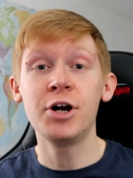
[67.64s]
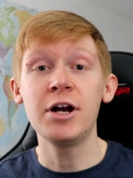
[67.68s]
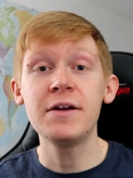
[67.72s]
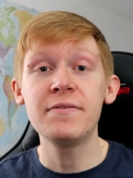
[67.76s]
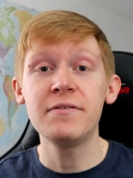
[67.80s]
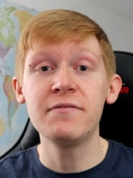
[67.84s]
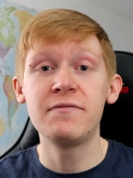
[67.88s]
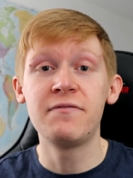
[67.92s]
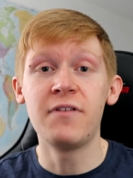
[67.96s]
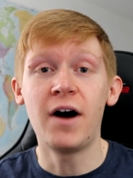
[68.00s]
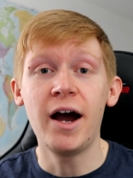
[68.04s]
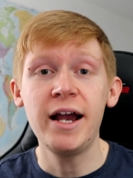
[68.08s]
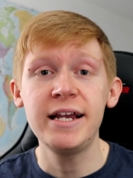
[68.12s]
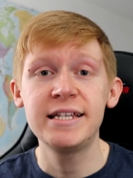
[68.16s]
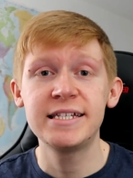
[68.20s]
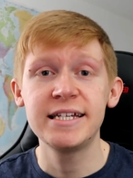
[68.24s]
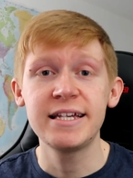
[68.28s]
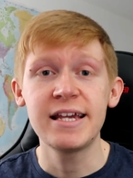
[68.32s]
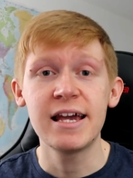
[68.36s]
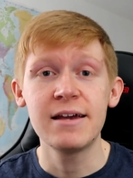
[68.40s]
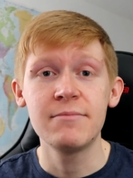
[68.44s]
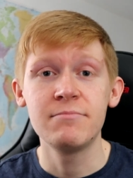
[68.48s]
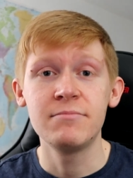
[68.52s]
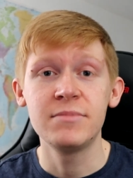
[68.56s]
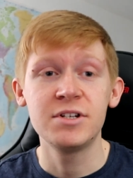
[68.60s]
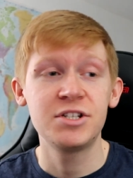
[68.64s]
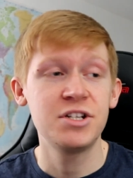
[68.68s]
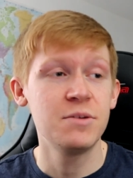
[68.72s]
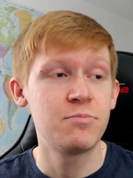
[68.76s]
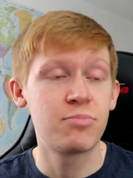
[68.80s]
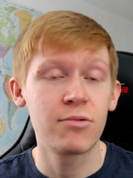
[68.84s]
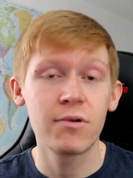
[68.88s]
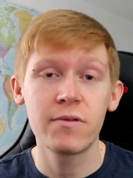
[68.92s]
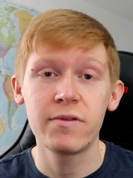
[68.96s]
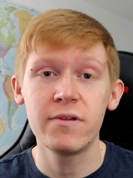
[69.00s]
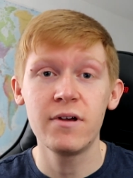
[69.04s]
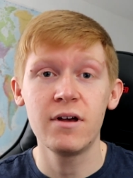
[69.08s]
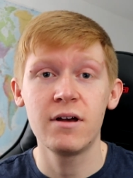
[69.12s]
not even fighting him. It's your
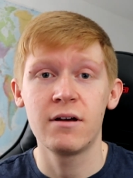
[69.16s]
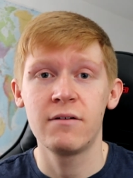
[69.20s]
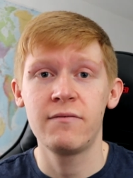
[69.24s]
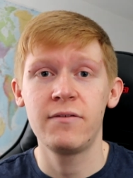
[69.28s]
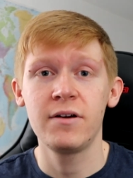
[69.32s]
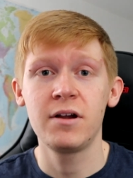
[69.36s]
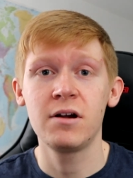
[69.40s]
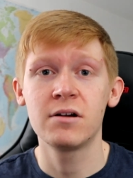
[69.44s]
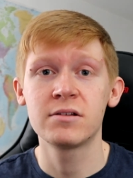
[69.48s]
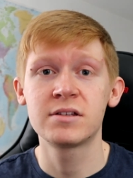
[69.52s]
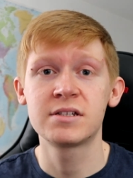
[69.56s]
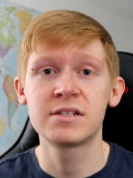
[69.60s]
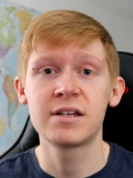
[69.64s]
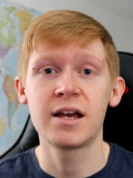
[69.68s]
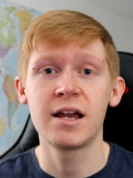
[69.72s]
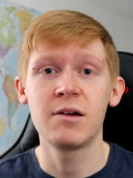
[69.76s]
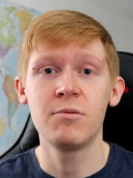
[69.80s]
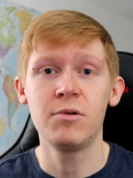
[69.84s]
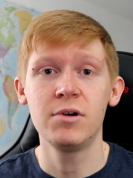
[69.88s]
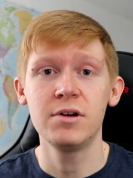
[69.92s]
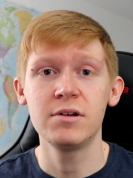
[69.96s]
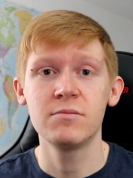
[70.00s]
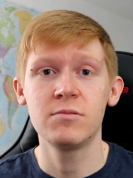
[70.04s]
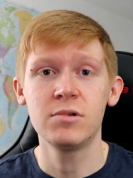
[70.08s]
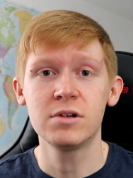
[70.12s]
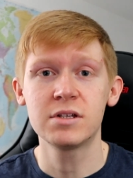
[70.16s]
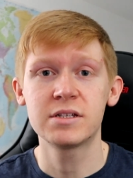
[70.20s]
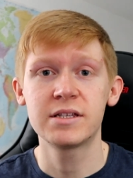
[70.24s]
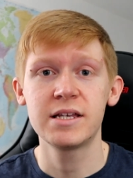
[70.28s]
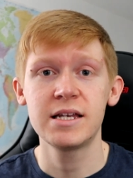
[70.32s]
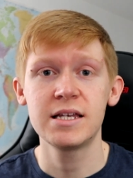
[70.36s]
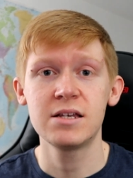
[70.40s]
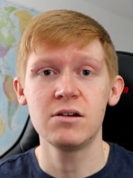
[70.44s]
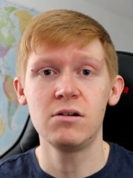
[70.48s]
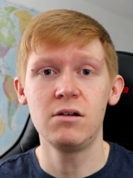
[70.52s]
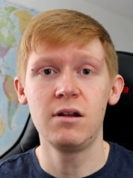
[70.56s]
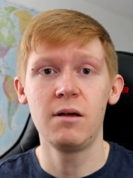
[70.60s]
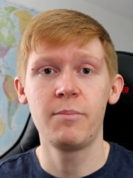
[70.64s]
brother, for God's sake. What's
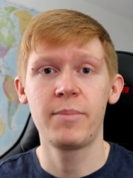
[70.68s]
this all